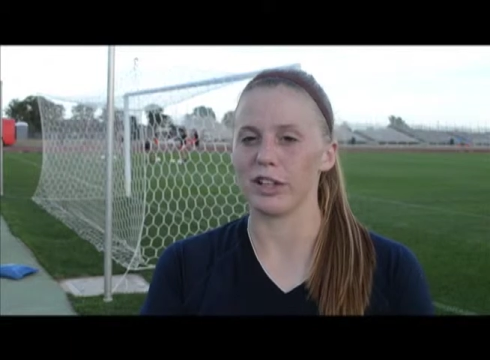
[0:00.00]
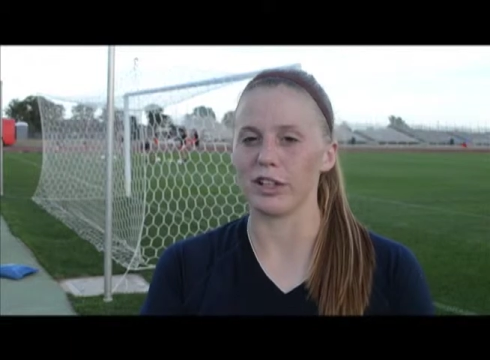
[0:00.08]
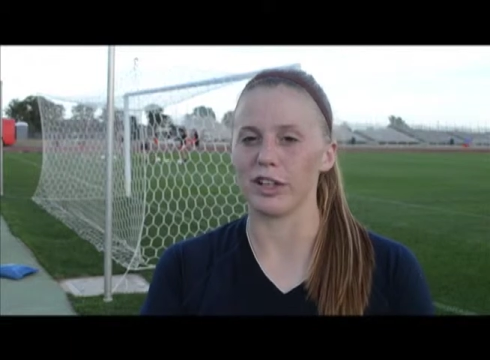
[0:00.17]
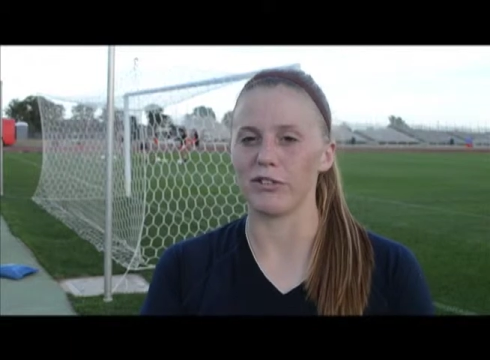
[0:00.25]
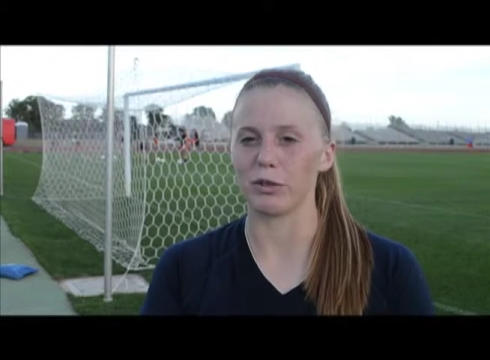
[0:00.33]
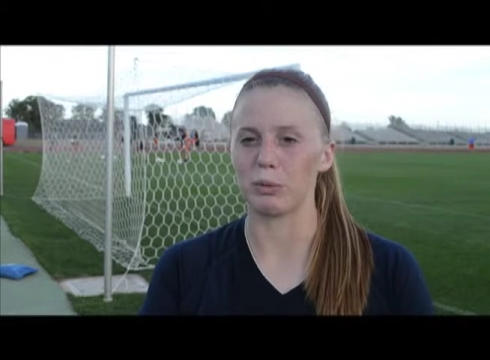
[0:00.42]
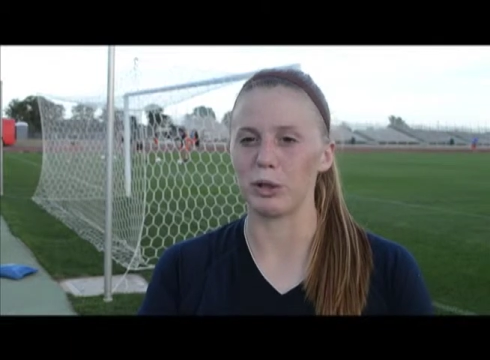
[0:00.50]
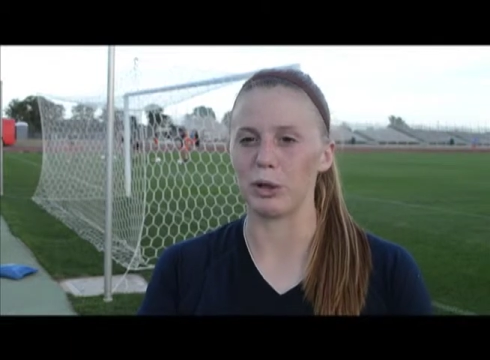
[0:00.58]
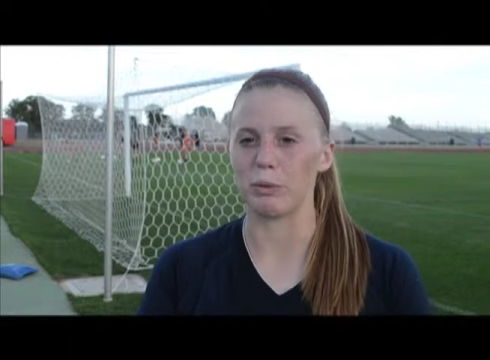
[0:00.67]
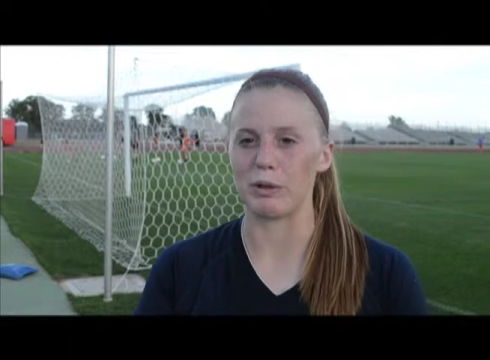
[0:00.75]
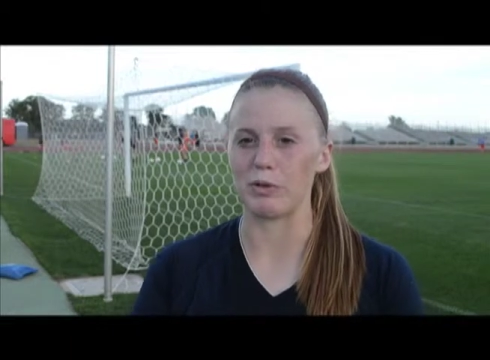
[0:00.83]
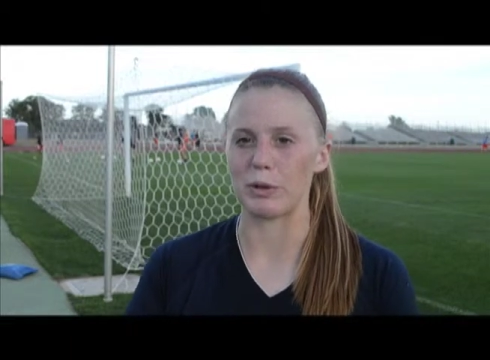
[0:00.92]
aren't comfortable
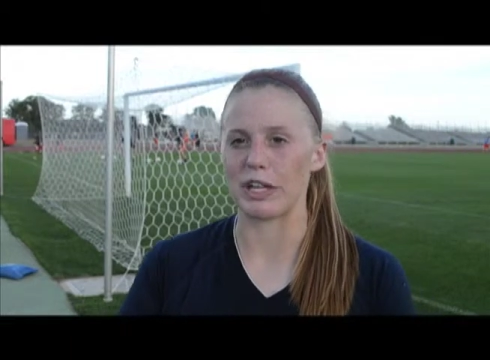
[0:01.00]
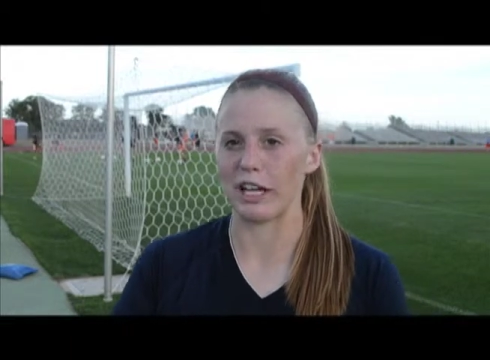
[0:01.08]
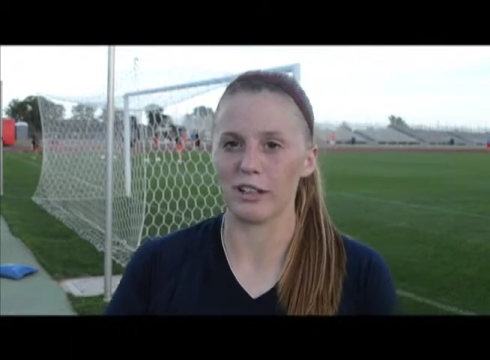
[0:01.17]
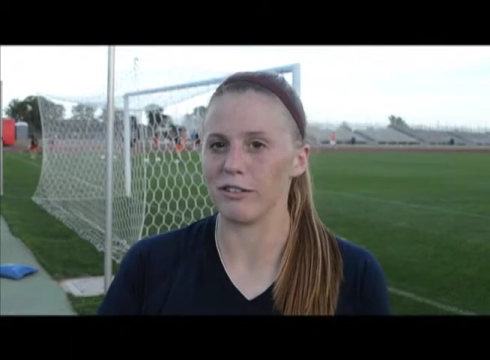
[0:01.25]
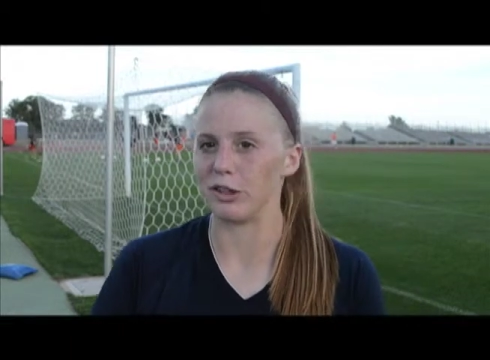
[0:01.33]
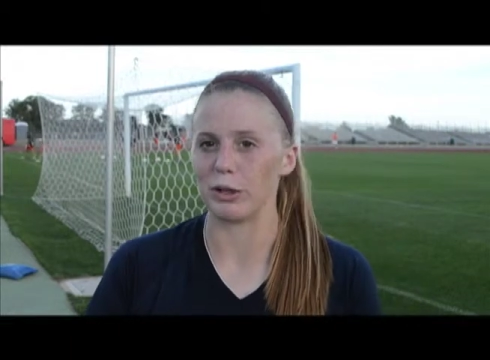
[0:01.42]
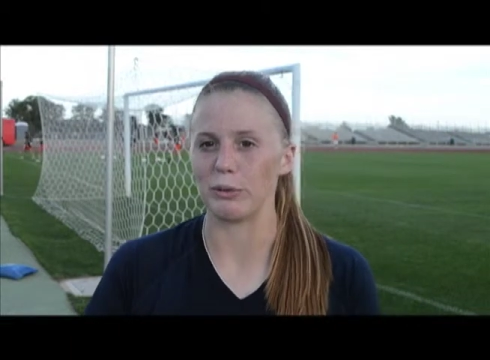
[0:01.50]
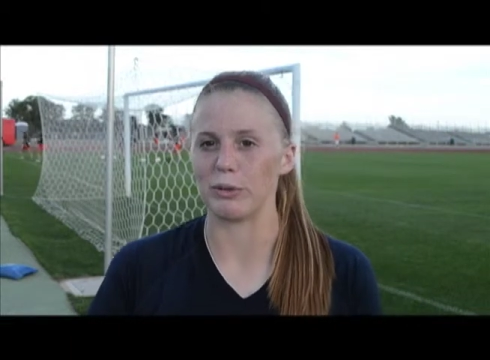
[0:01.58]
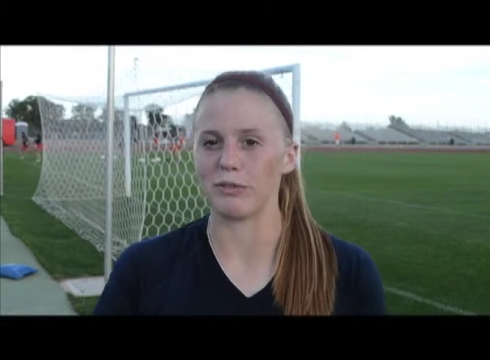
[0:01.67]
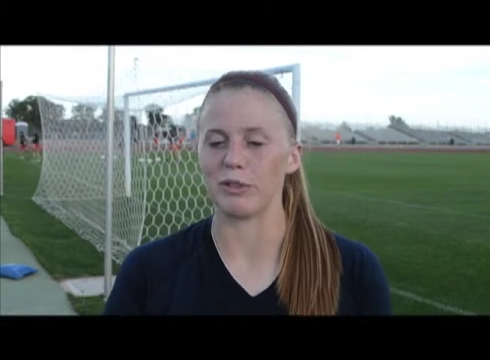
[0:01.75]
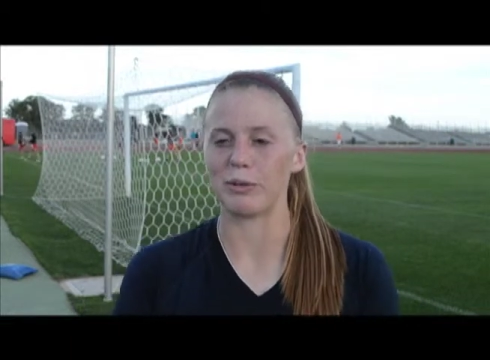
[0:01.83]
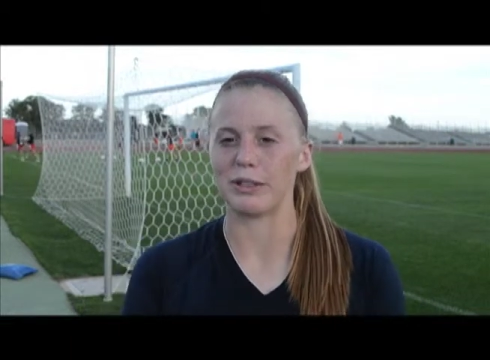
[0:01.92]
going one v one. I love going
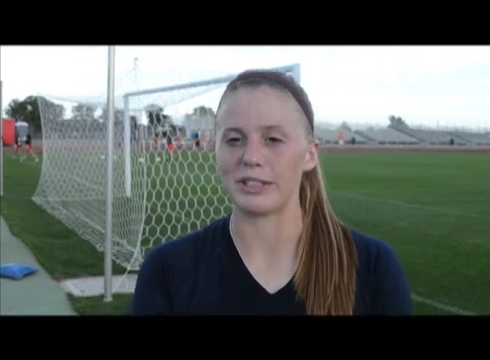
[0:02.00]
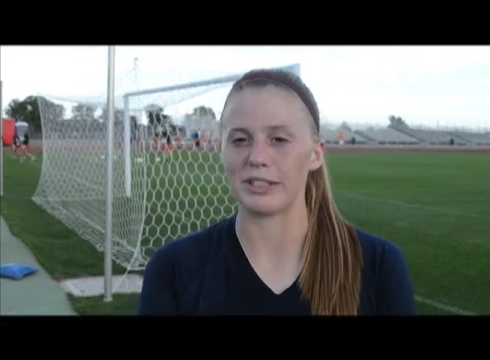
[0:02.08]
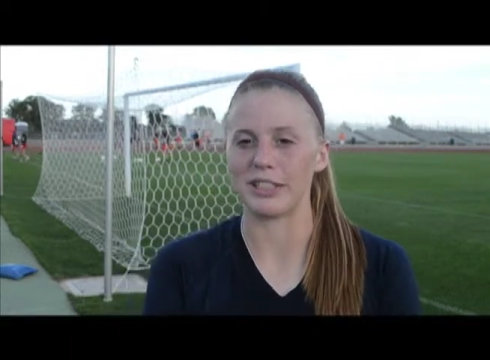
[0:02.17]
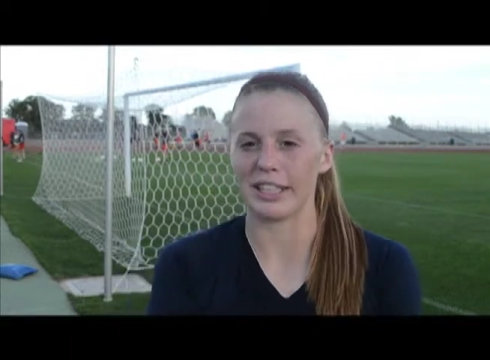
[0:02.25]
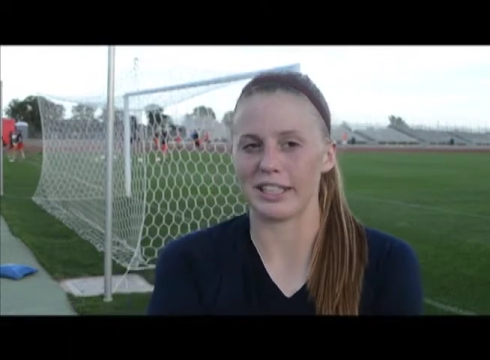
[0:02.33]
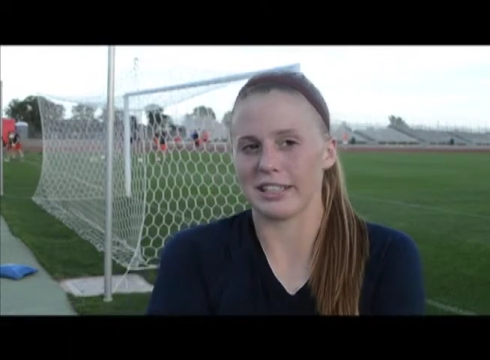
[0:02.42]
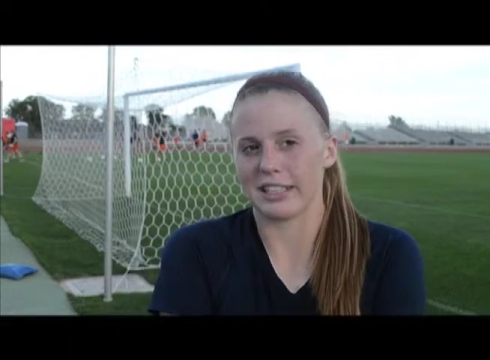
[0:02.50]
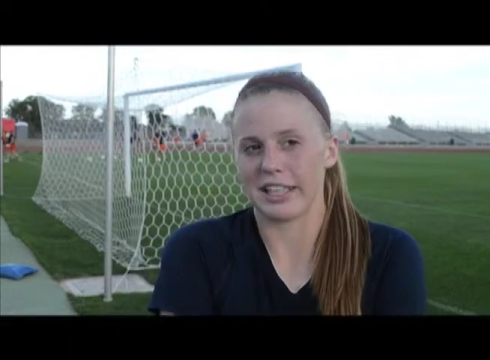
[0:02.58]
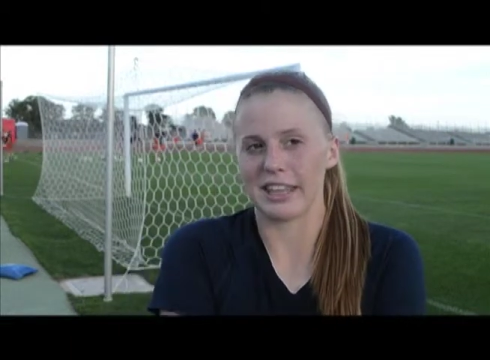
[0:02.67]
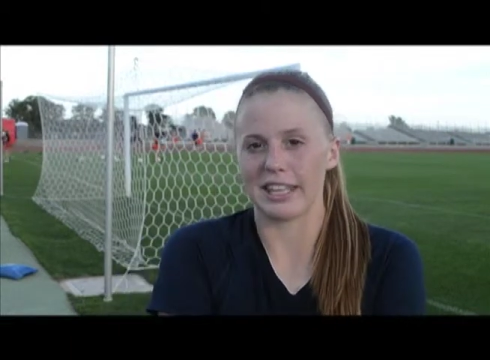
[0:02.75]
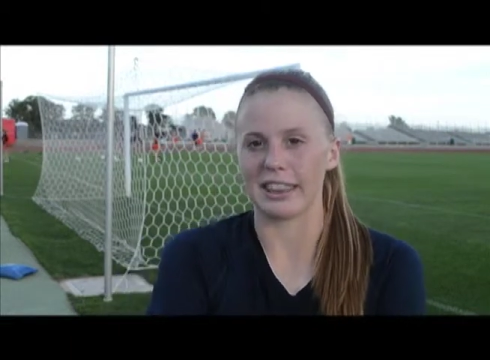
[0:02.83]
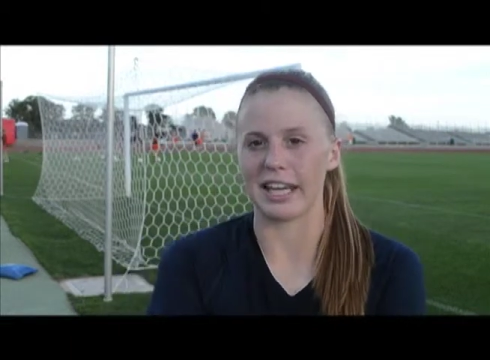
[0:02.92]
one v one, so like I
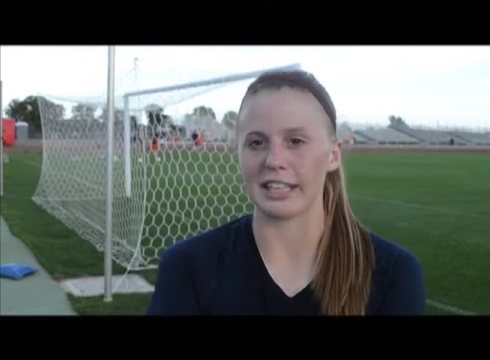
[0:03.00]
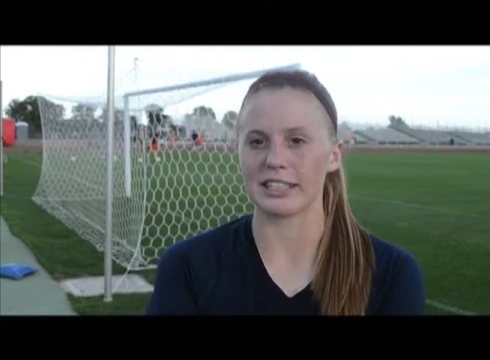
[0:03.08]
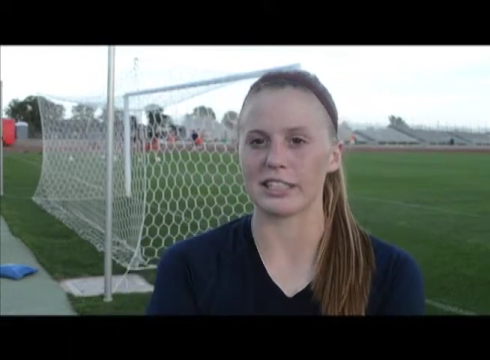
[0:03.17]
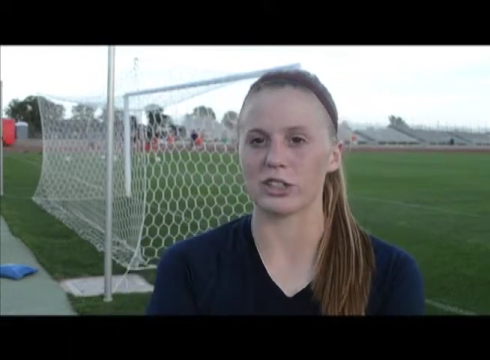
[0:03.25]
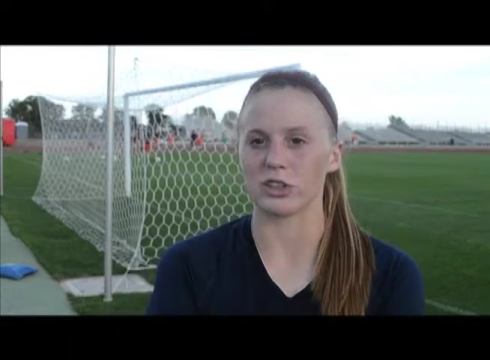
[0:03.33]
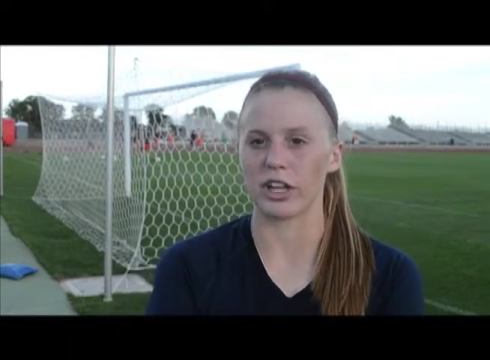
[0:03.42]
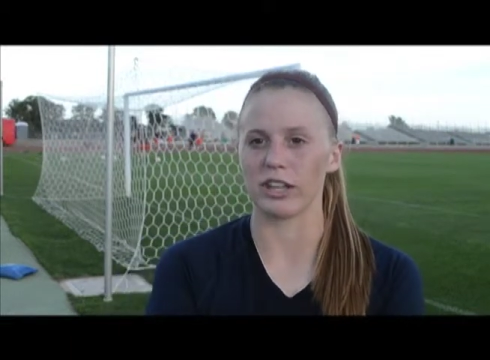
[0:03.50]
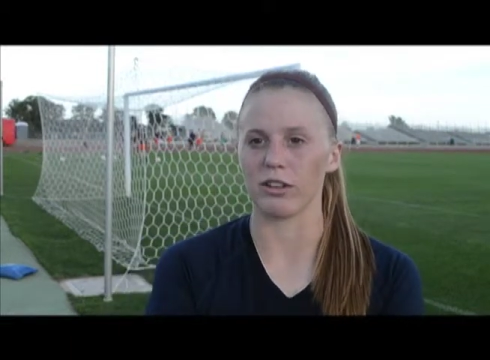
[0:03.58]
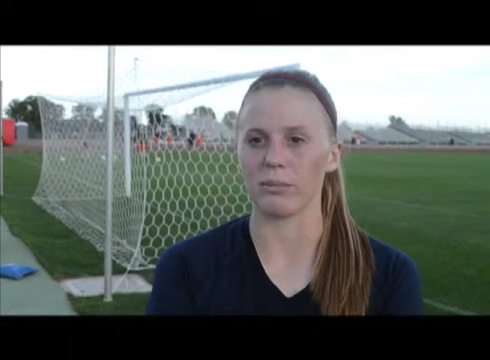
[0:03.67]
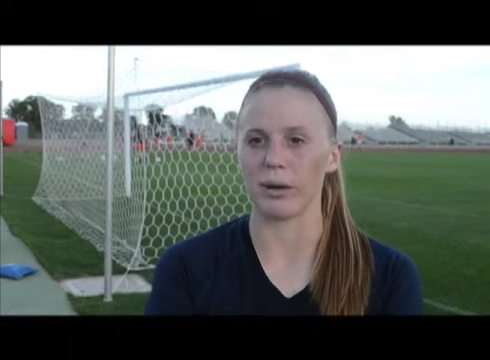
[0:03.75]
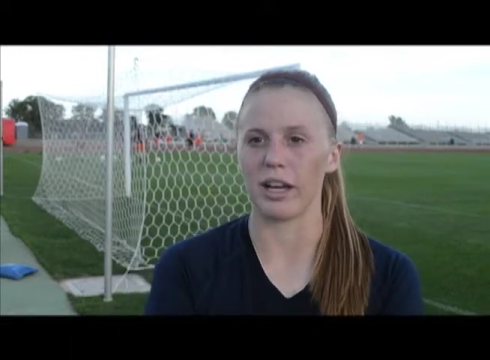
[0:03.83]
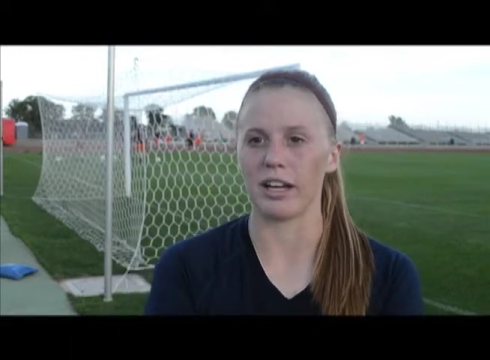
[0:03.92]
think that's a strength
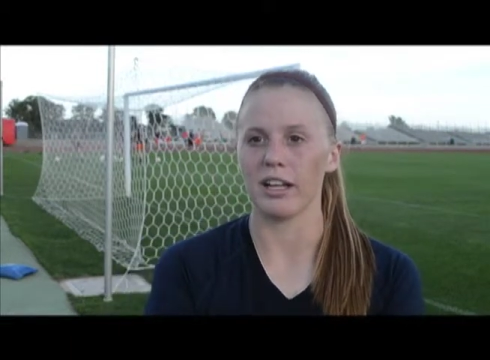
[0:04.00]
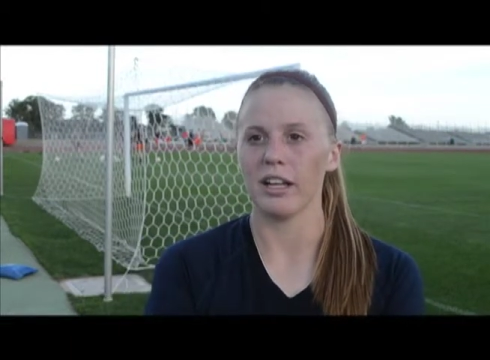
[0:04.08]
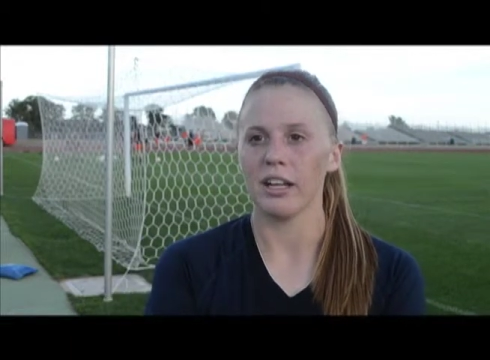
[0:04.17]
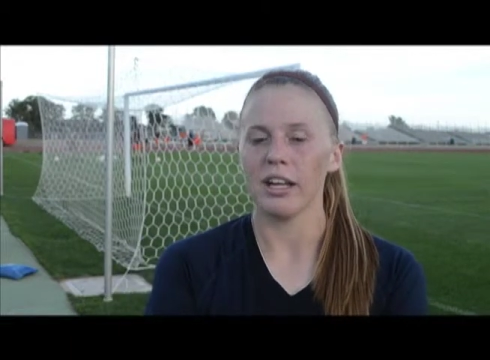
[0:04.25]
of mine.